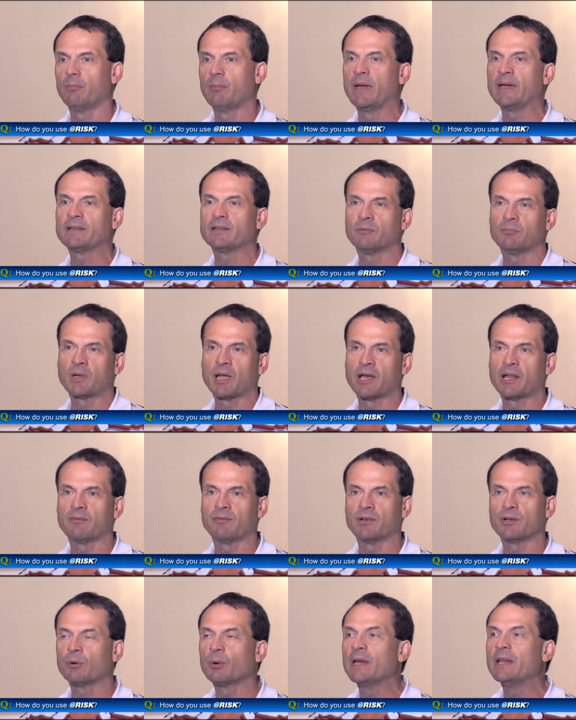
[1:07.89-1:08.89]
make them kind
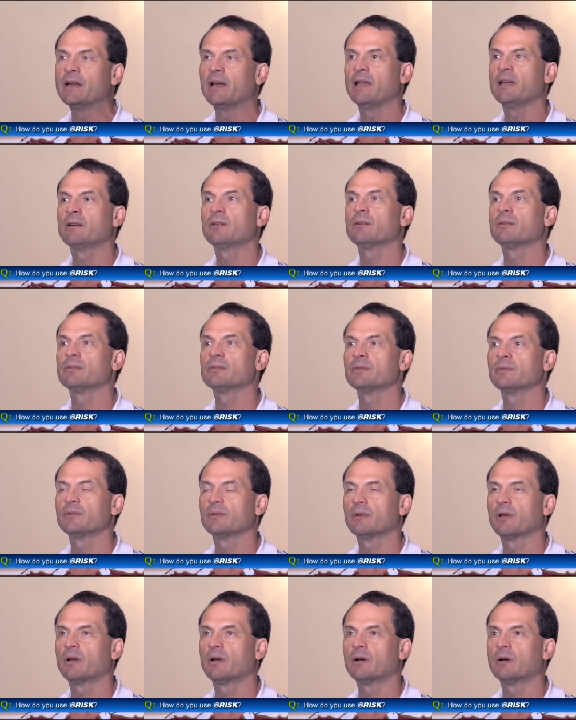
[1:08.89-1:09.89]
of a green
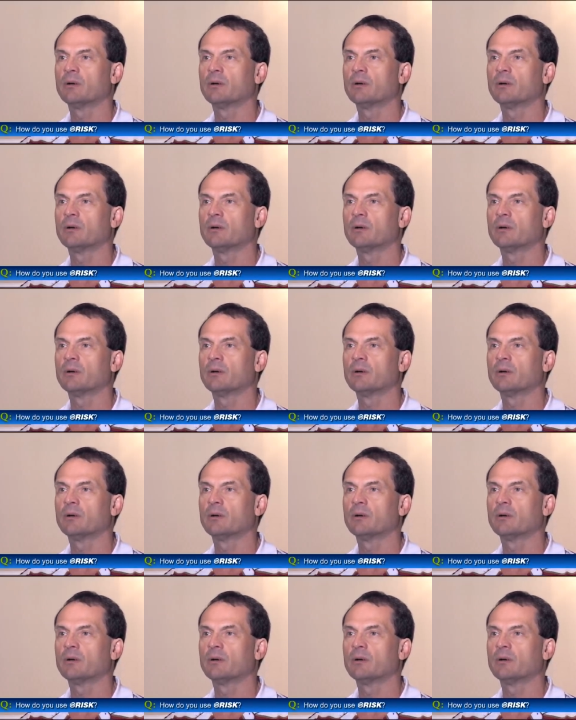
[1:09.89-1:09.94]
acres